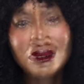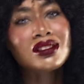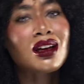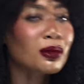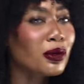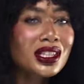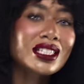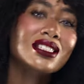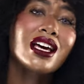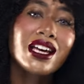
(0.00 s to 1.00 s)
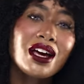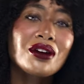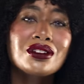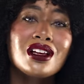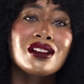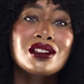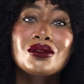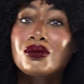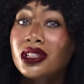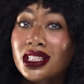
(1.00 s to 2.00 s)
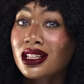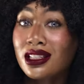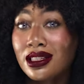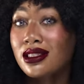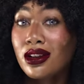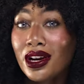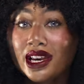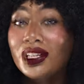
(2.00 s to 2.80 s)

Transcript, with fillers: stop doing these tight hairstyles. It's really not necessary.